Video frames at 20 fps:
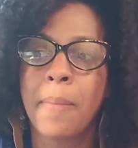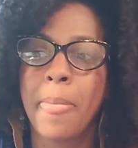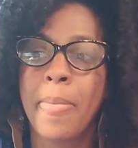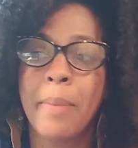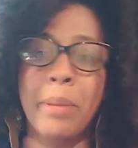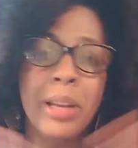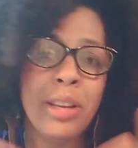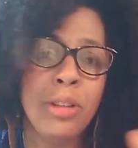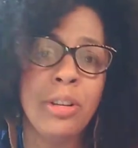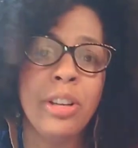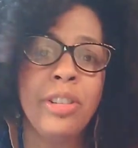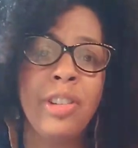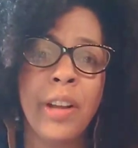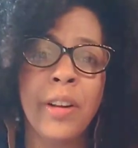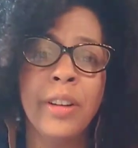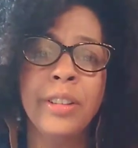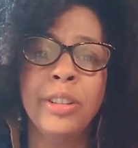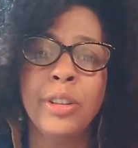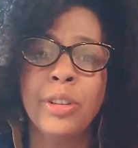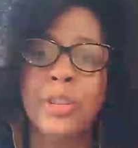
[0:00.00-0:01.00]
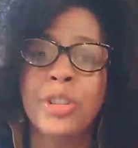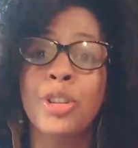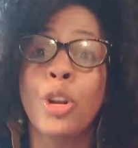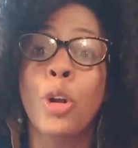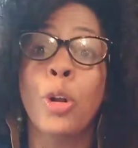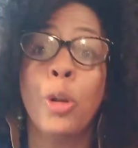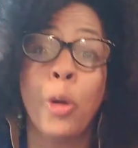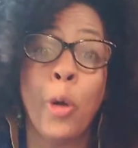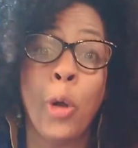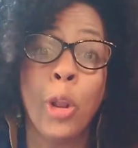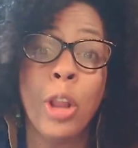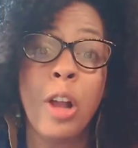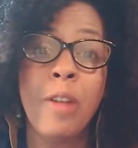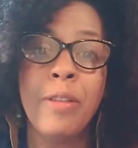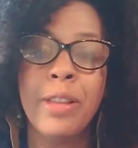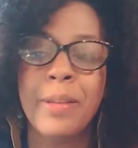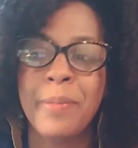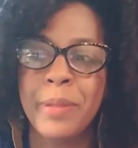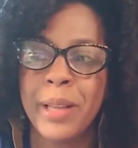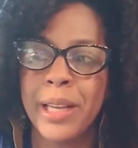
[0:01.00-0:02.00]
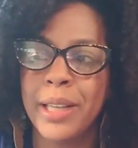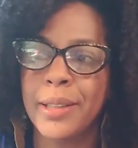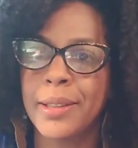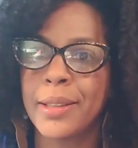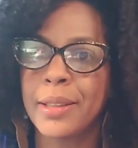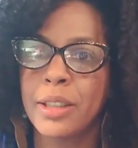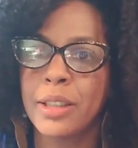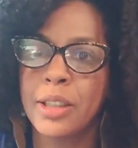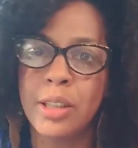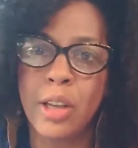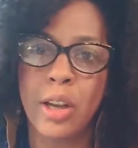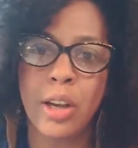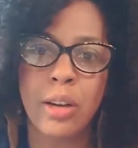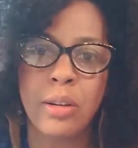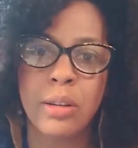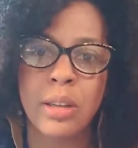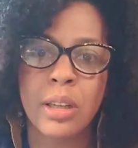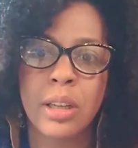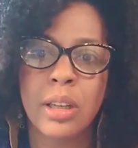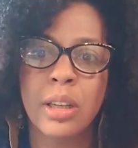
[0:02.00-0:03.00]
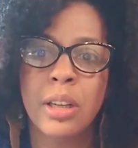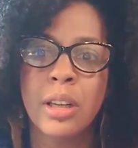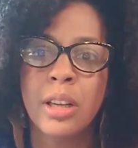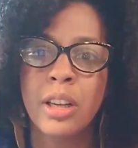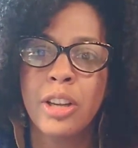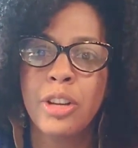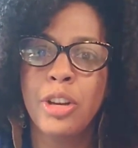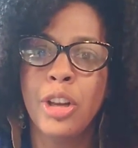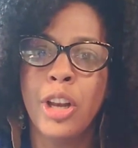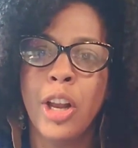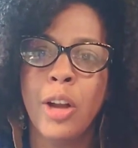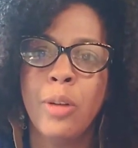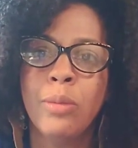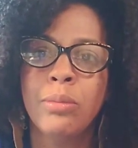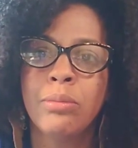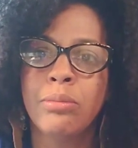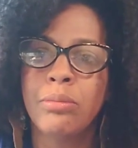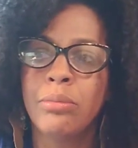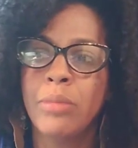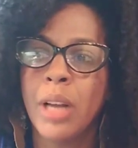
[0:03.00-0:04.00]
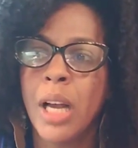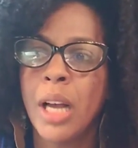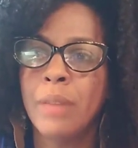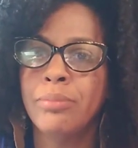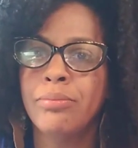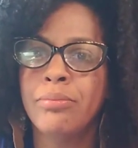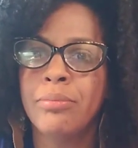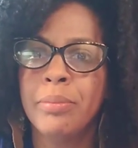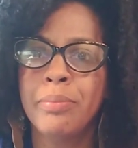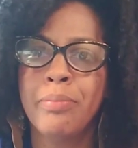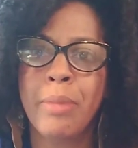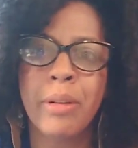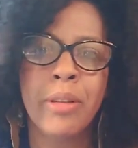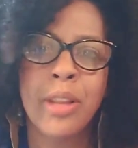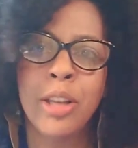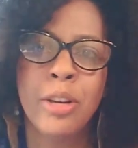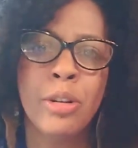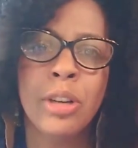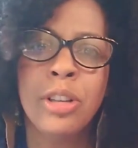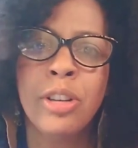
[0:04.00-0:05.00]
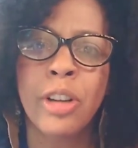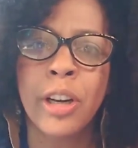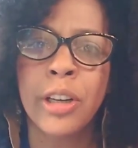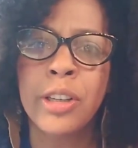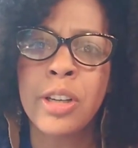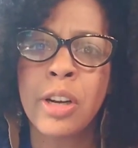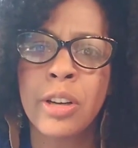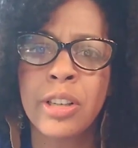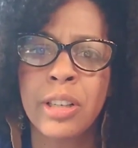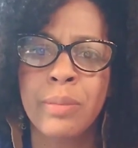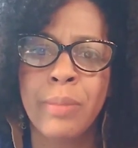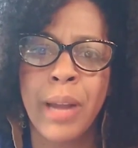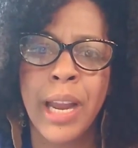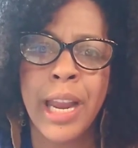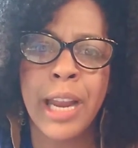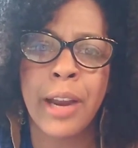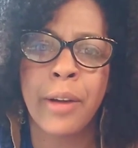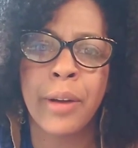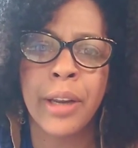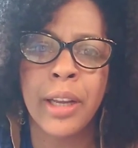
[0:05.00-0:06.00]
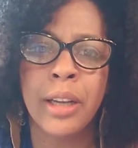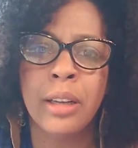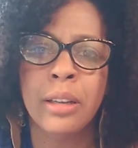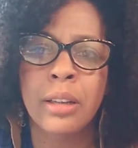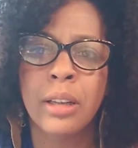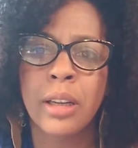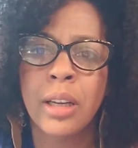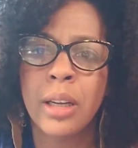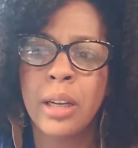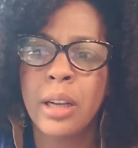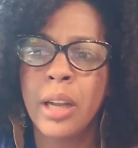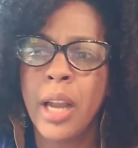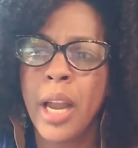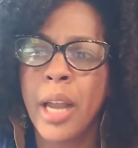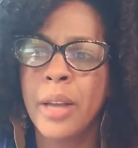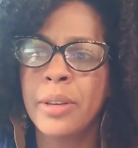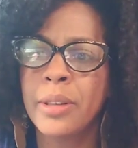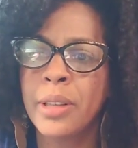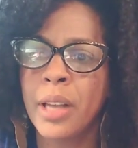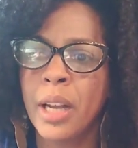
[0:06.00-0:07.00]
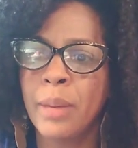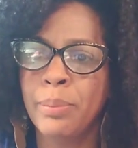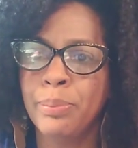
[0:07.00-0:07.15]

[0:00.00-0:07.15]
But Unitarian churches are all over the place. So, the Unitarian church in my area has